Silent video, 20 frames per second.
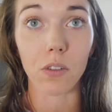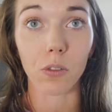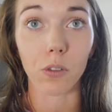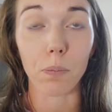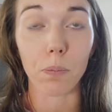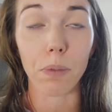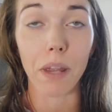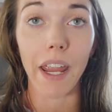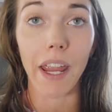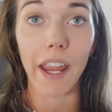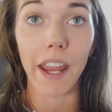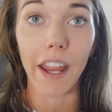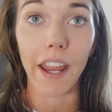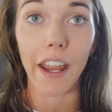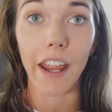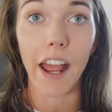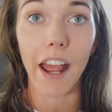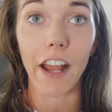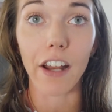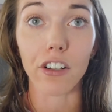
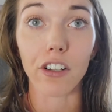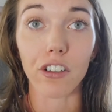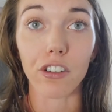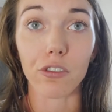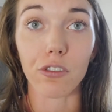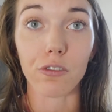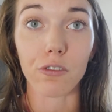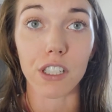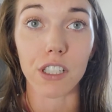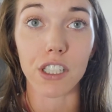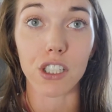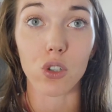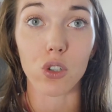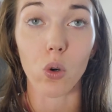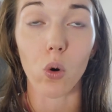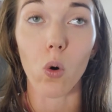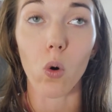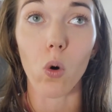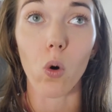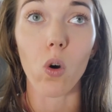repair and
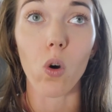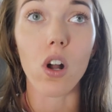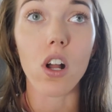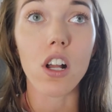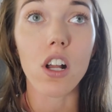restore